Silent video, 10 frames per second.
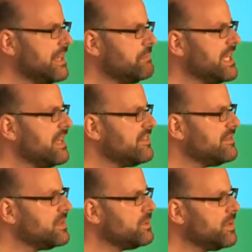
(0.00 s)
because of
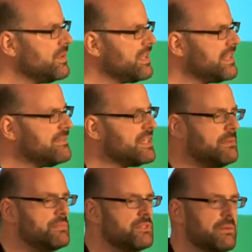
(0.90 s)
the role that they've
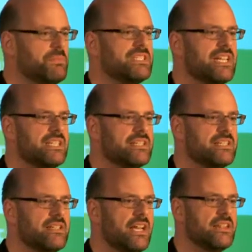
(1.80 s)
come to represent,
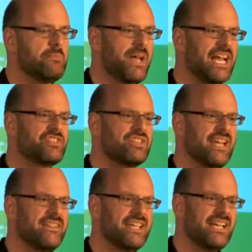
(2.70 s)
the passion
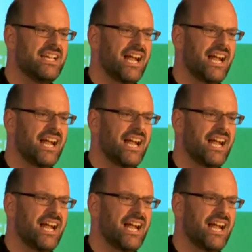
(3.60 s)
and